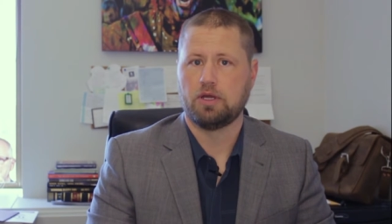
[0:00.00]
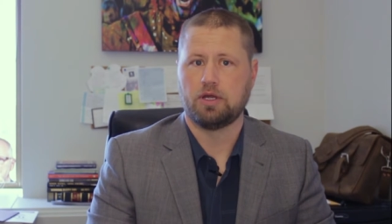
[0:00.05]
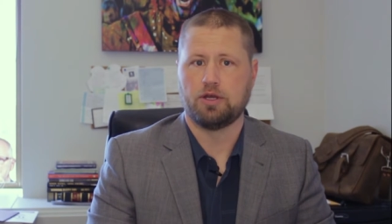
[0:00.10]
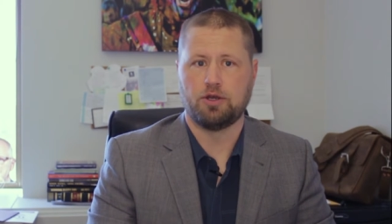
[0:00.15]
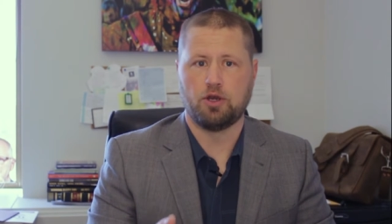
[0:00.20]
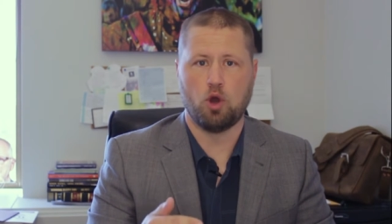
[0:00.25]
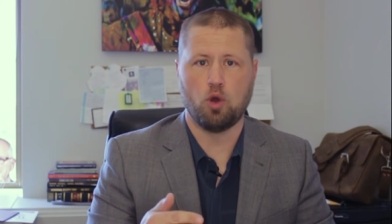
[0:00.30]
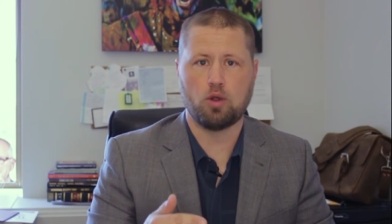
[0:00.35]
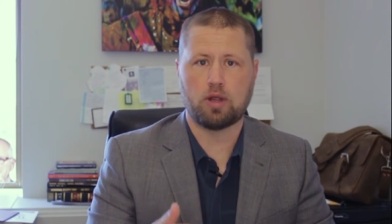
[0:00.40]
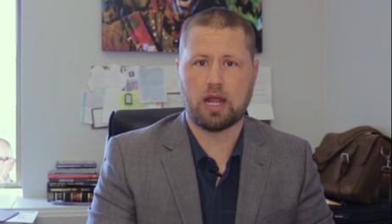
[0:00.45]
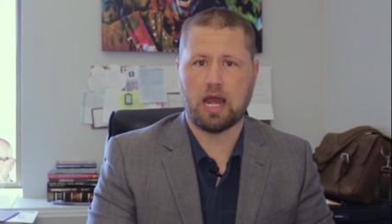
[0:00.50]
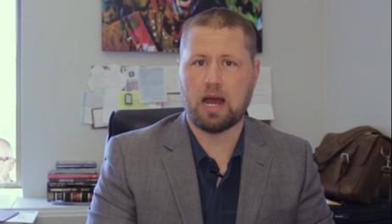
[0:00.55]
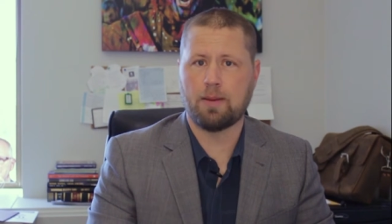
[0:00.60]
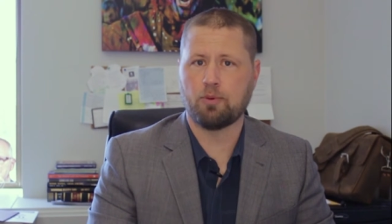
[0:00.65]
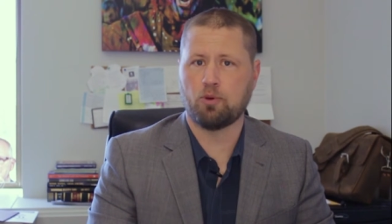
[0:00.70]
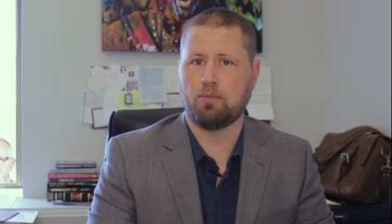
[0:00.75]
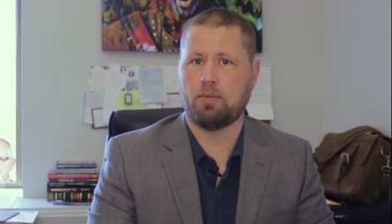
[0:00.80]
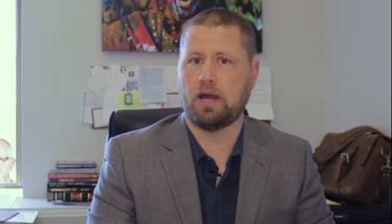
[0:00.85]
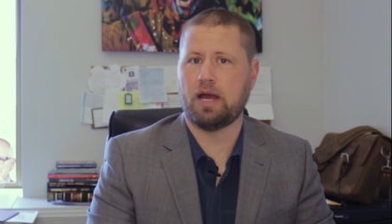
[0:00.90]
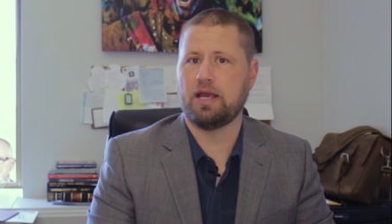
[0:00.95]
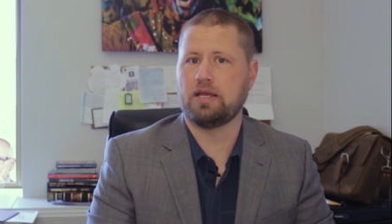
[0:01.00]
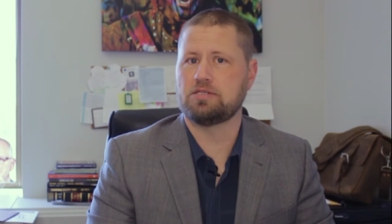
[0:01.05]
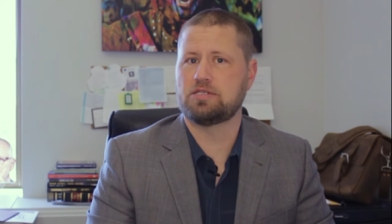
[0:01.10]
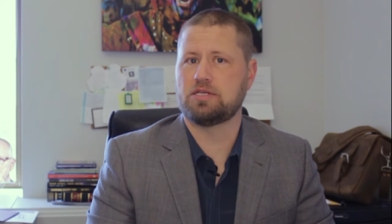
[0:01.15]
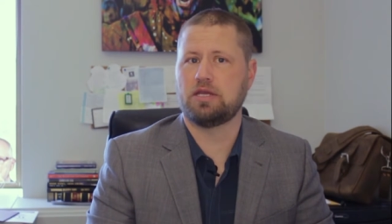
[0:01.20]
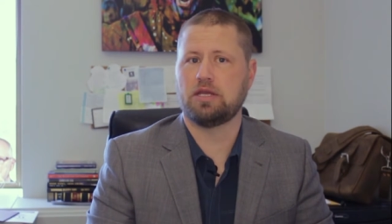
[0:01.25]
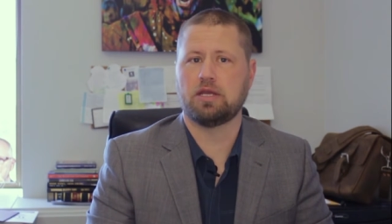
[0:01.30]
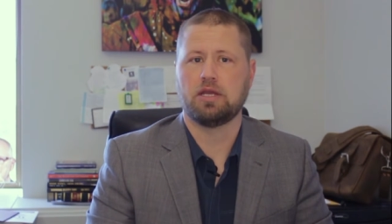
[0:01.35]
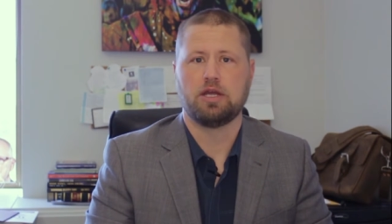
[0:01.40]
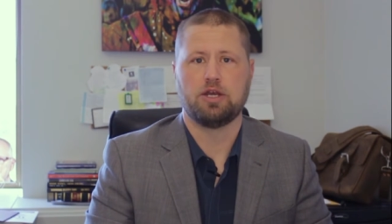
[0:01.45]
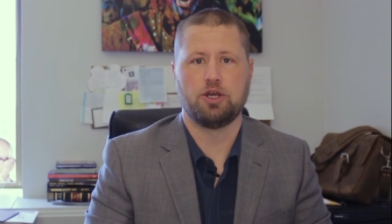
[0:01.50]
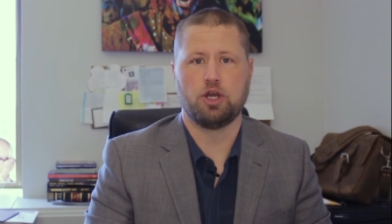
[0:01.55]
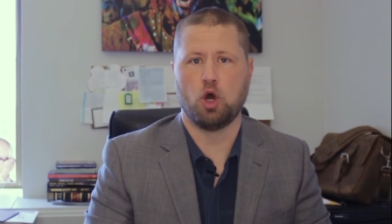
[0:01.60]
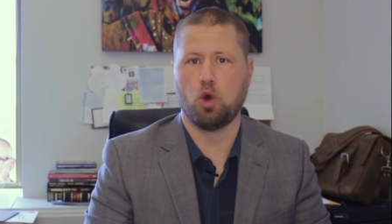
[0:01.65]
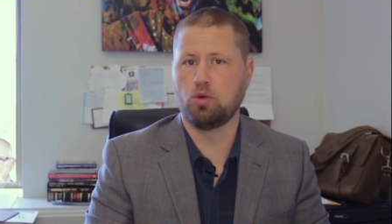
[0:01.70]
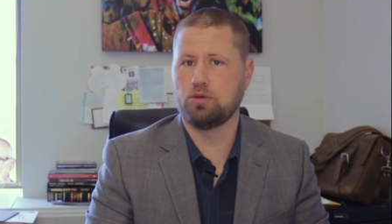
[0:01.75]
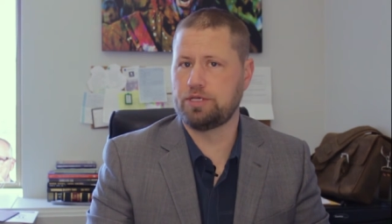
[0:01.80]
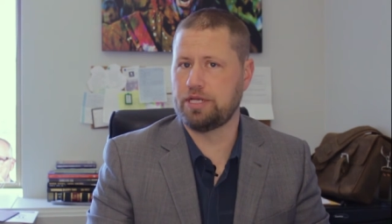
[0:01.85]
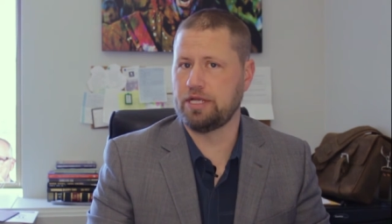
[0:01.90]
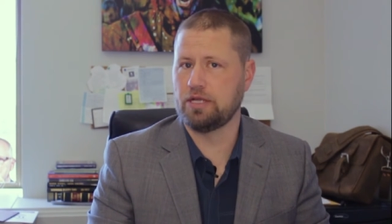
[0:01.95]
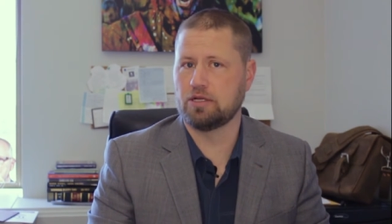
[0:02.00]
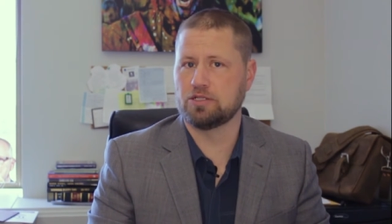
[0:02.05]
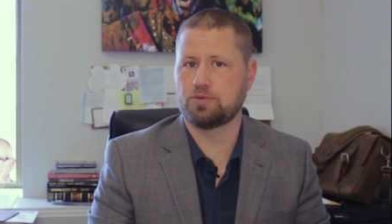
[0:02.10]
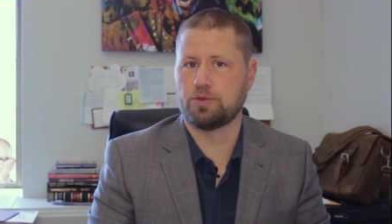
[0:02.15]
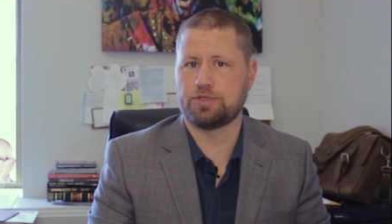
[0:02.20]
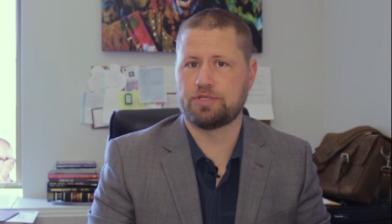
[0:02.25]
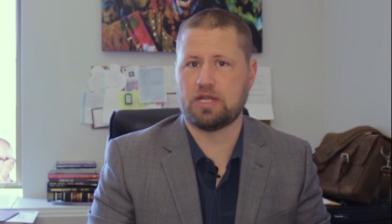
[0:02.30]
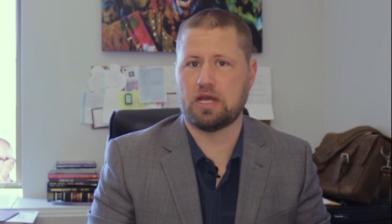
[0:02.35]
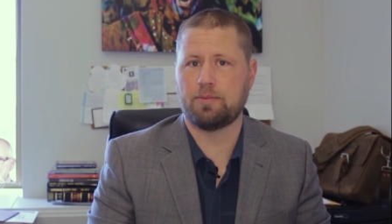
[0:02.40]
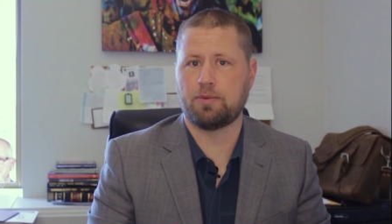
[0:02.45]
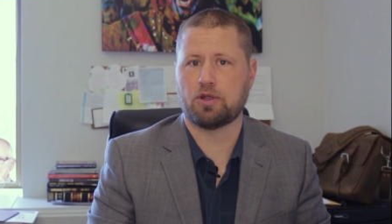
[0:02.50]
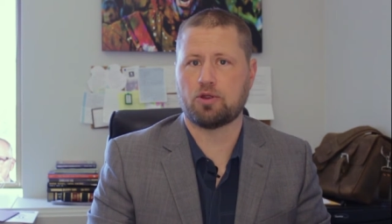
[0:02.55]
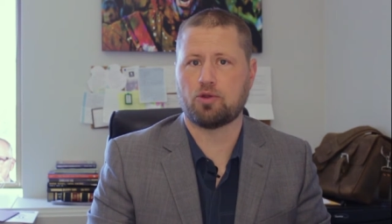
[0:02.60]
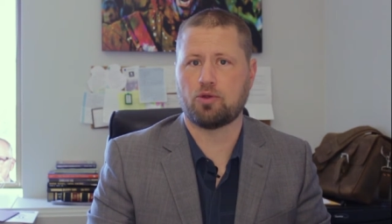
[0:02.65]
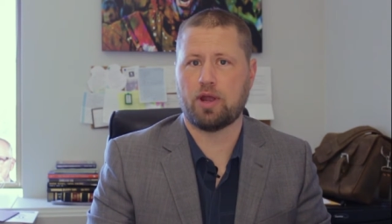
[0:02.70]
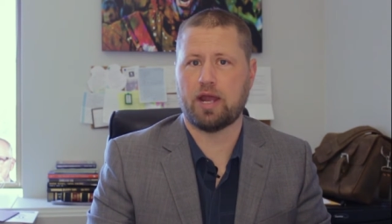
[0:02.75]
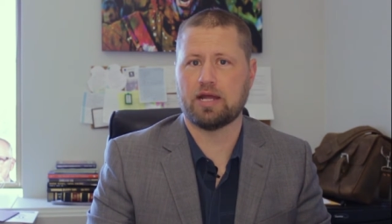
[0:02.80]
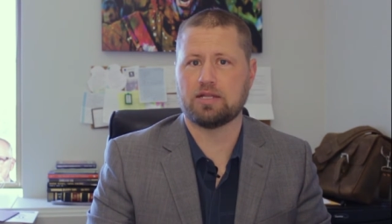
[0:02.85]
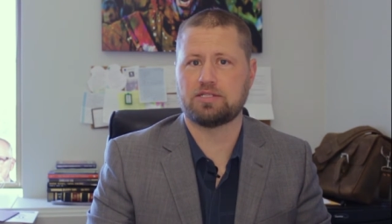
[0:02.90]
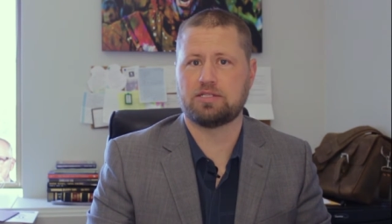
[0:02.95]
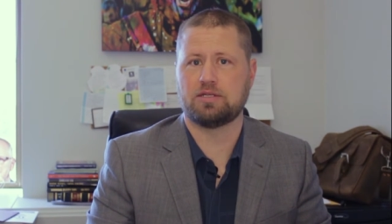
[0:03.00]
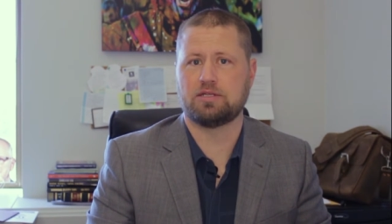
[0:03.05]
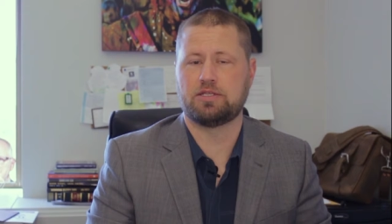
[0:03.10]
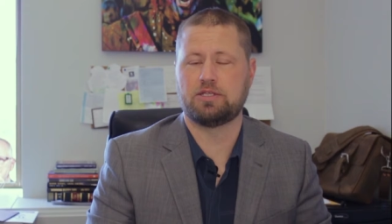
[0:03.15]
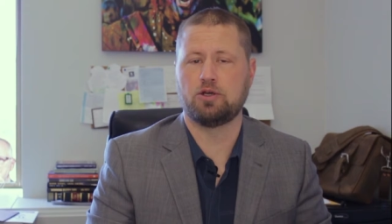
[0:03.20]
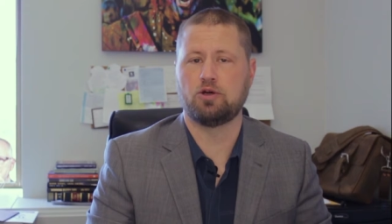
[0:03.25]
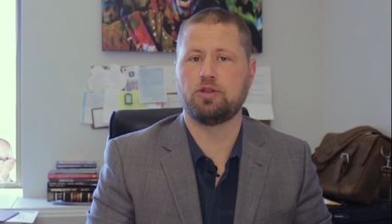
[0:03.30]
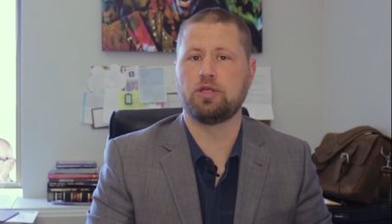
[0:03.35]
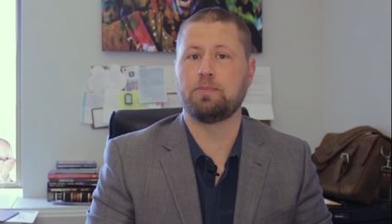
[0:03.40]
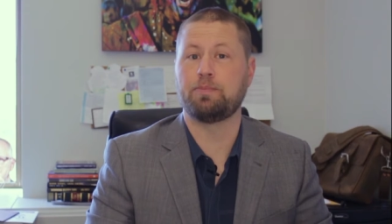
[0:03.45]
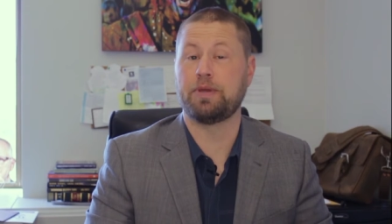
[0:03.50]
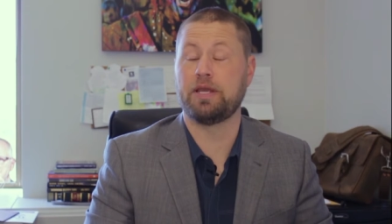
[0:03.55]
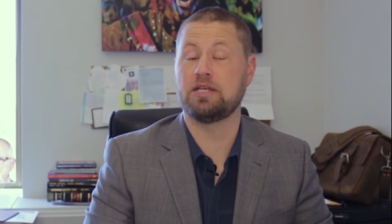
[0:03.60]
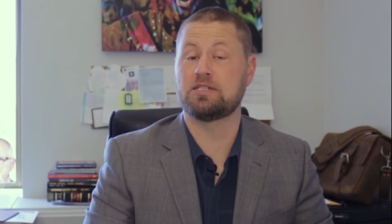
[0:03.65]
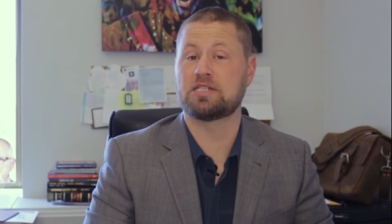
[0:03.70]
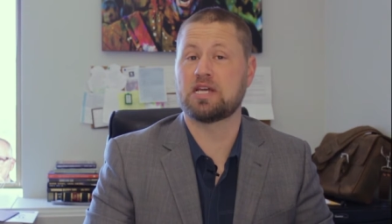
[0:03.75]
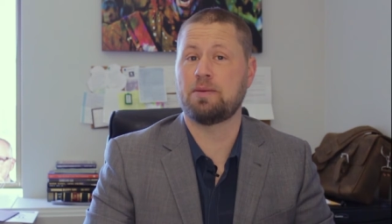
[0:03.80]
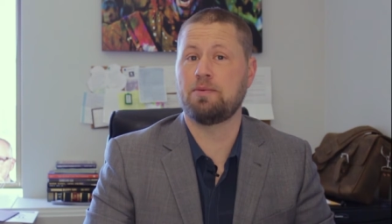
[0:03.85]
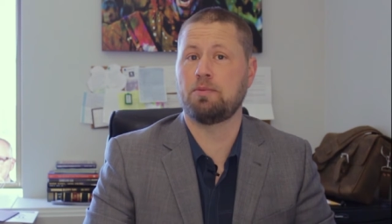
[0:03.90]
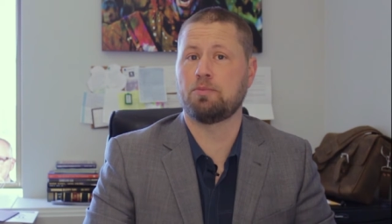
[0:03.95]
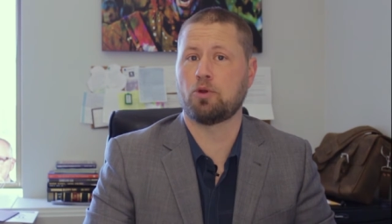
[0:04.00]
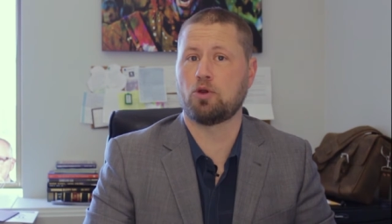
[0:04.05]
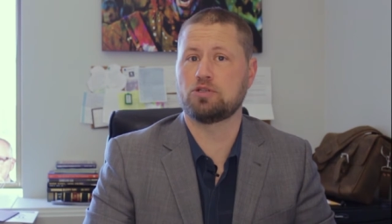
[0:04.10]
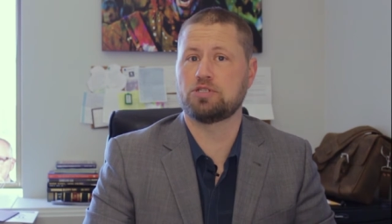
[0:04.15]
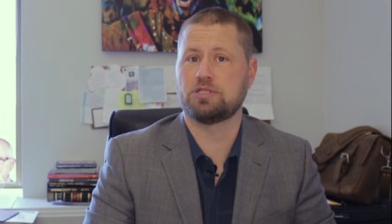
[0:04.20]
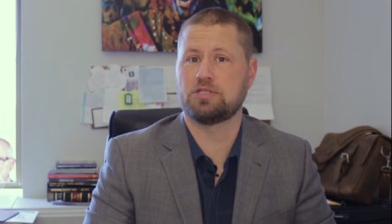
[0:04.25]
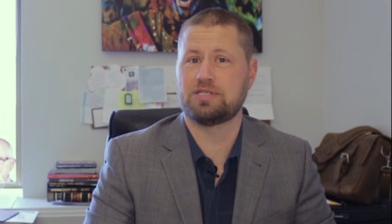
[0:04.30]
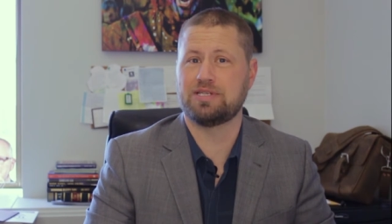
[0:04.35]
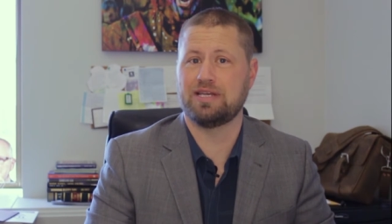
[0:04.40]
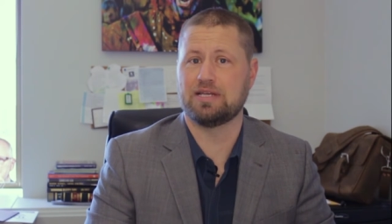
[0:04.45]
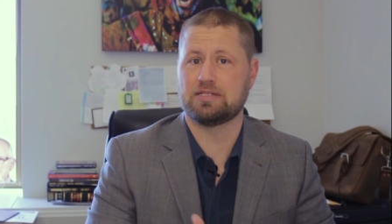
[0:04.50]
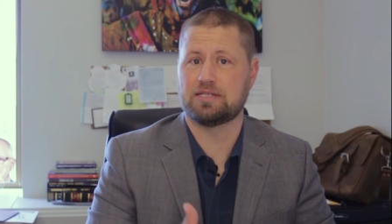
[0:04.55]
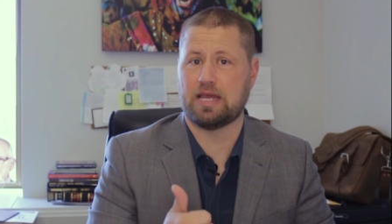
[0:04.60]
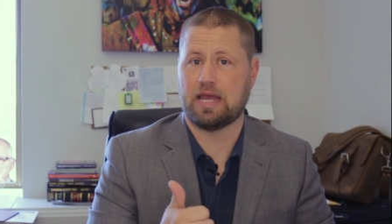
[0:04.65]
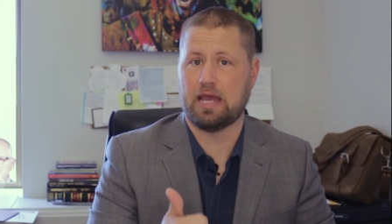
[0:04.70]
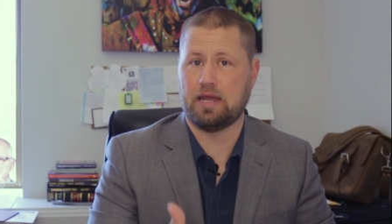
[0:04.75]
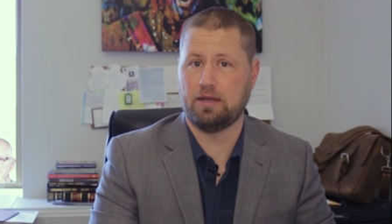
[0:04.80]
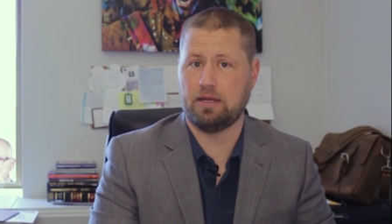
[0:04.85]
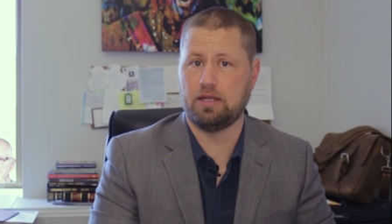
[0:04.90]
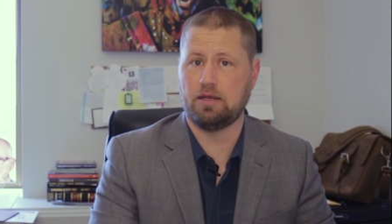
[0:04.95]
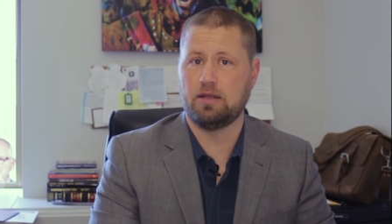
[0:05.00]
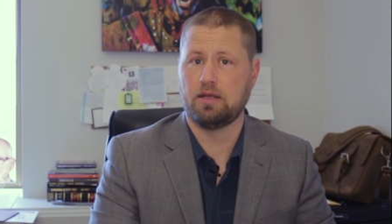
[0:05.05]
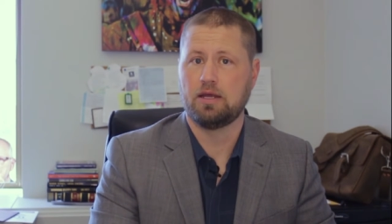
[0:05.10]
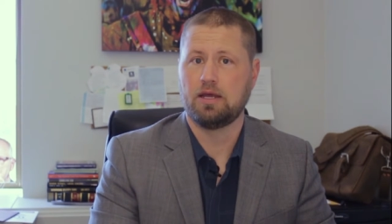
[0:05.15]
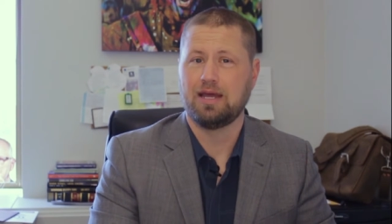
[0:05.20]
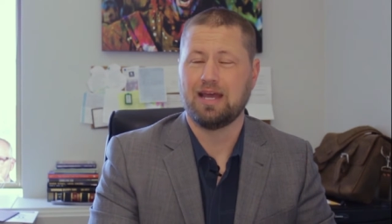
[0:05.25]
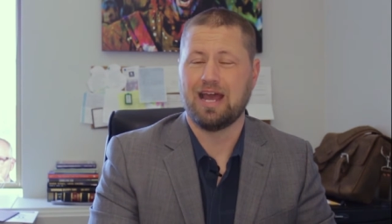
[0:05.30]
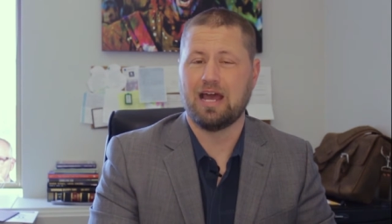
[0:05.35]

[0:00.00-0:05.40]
No compromising, no deals with Democrats until the peacetime emergency is ended